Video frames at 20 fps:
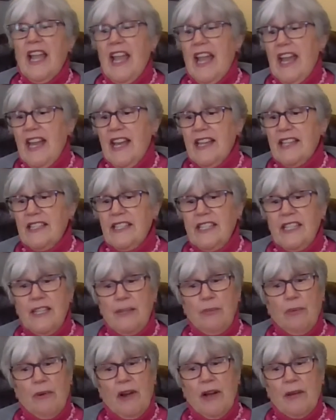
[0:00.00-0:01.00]
"And,"
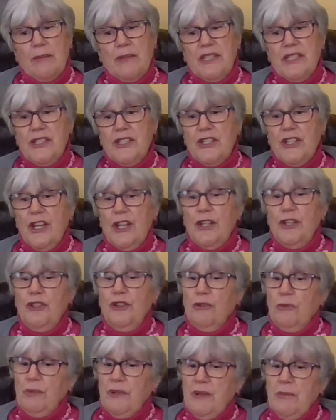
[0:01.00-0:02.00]
he promised,
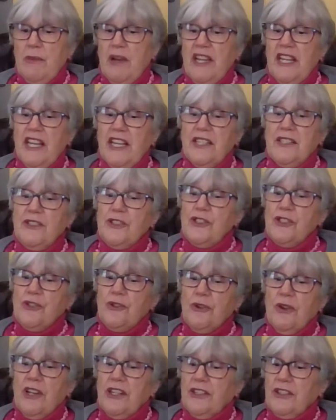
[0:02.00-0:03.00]
"you'll be my head
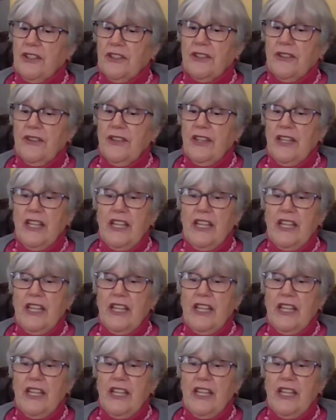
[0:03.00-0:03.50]
instructor.